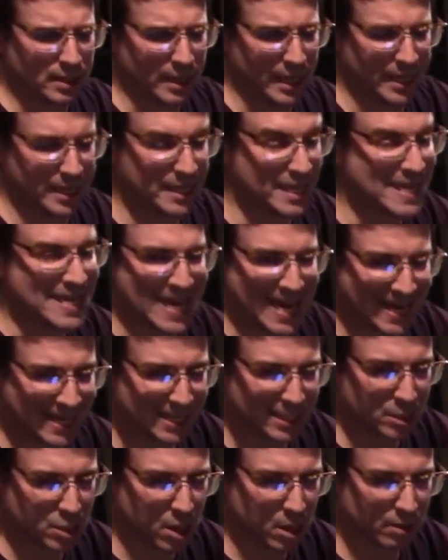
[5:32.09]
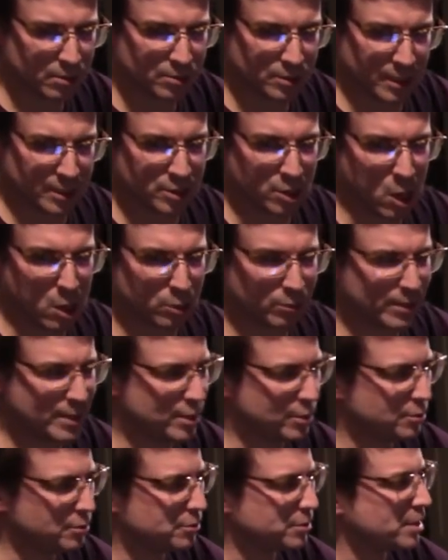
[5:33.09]
in Canadian dollars and
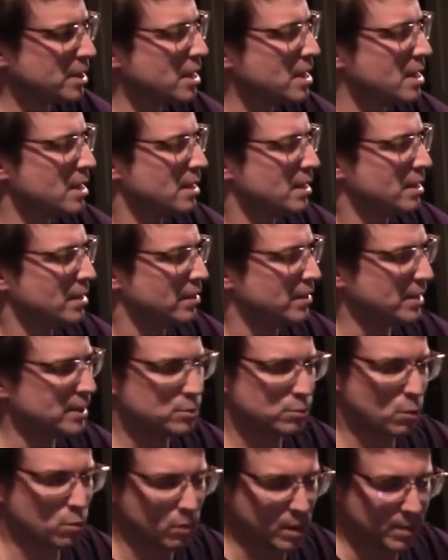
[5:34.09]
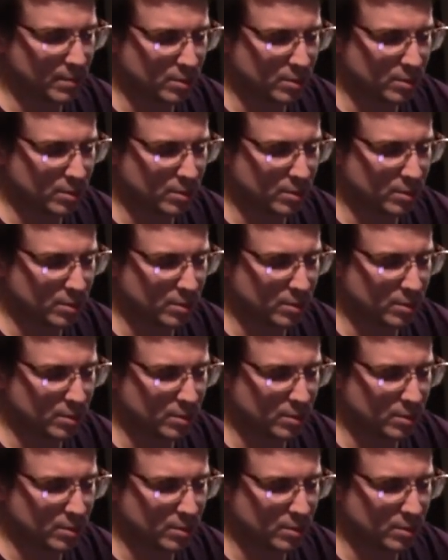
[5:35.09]
dollary-doos. These will run about